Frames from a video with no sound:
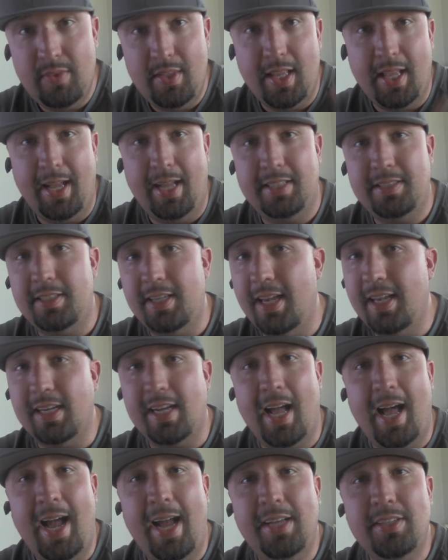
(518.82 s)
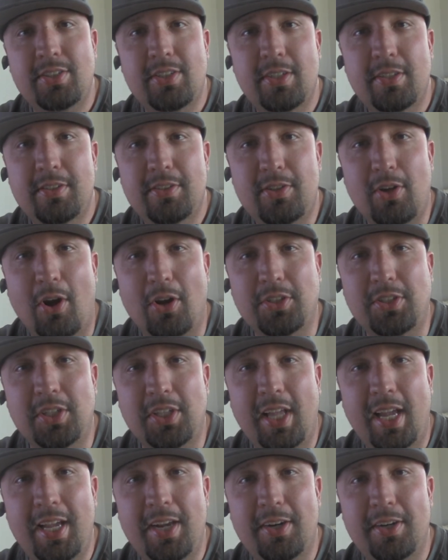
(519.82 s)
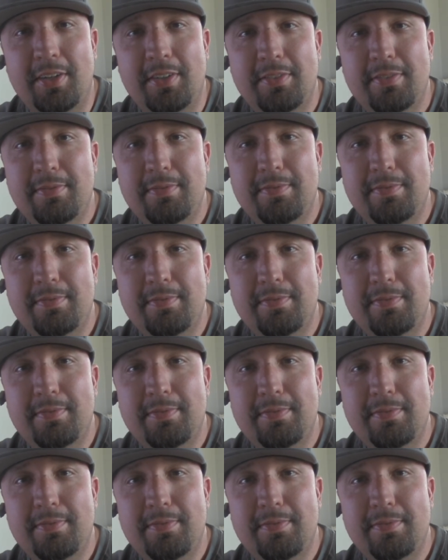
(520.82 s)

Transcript: That's it, guys. Talk to you later.